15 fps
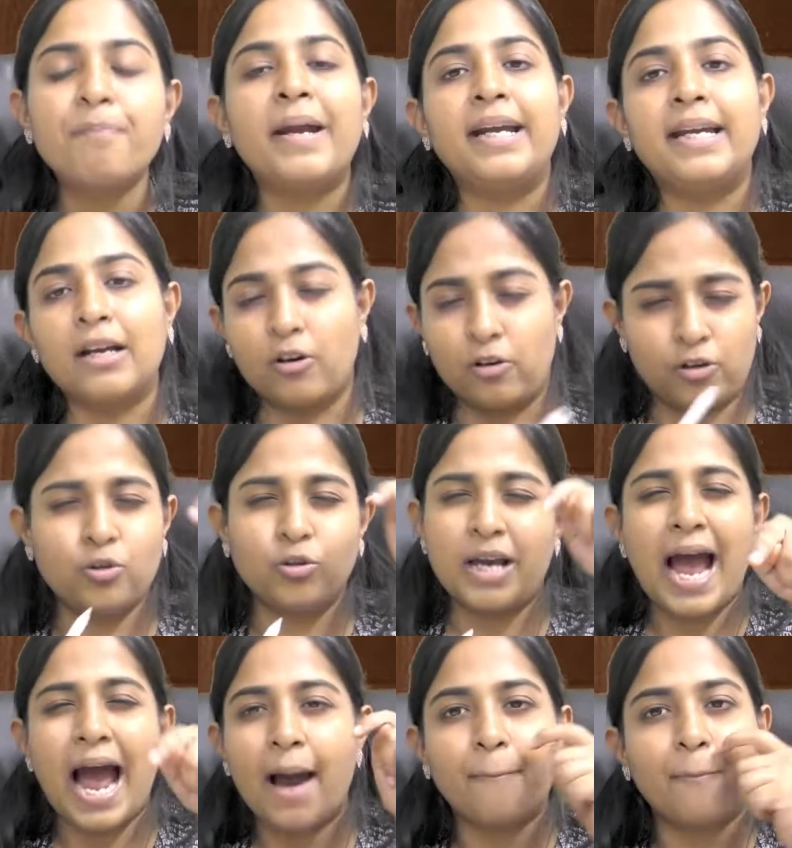or to the
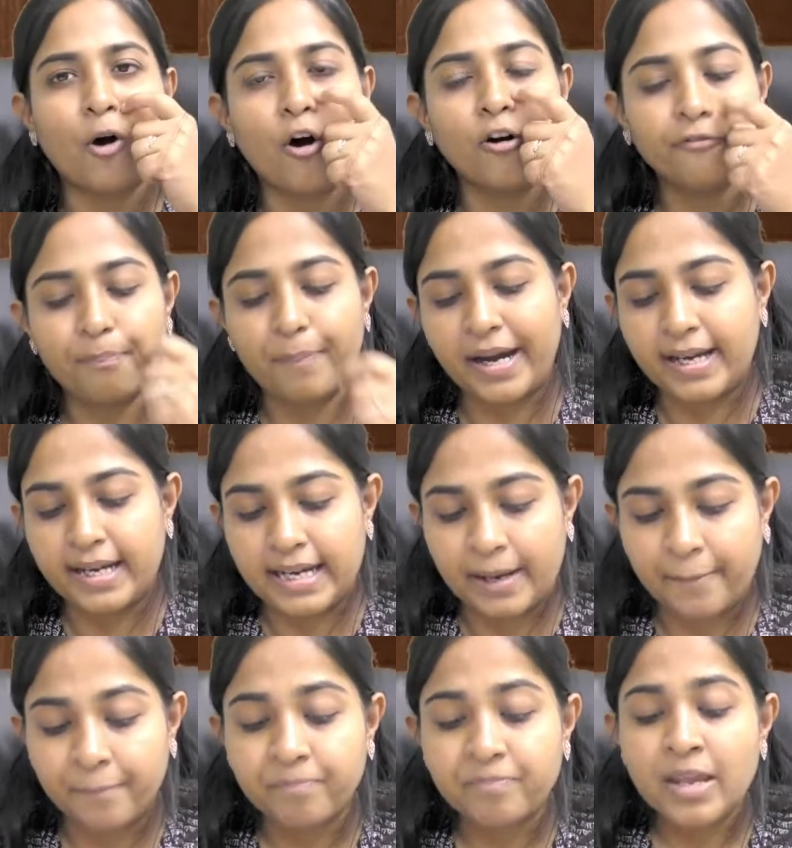app of Paytm.
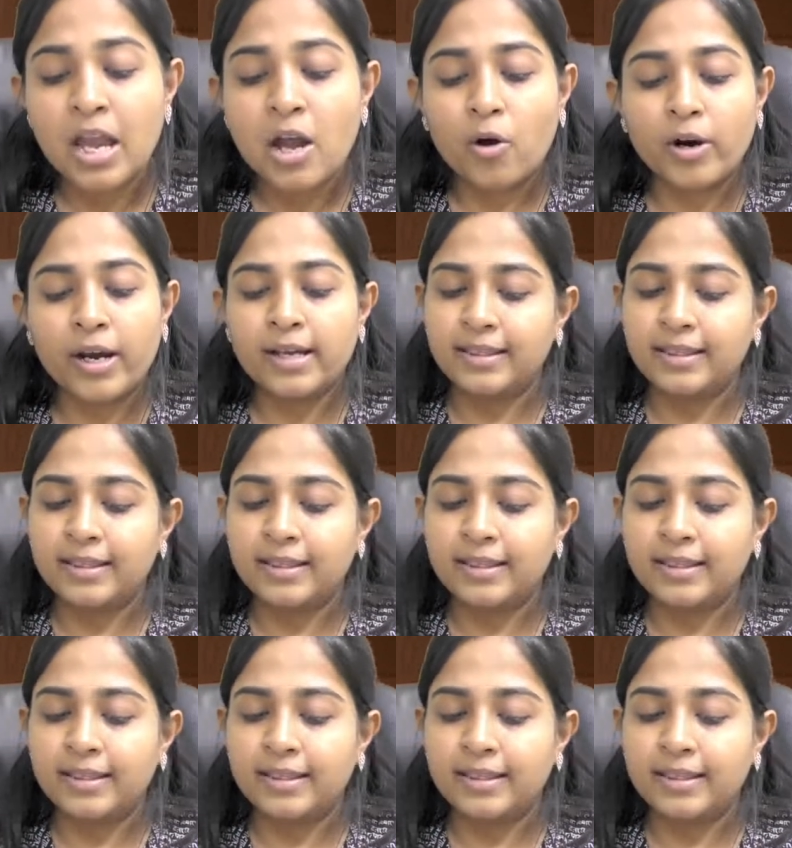Okay,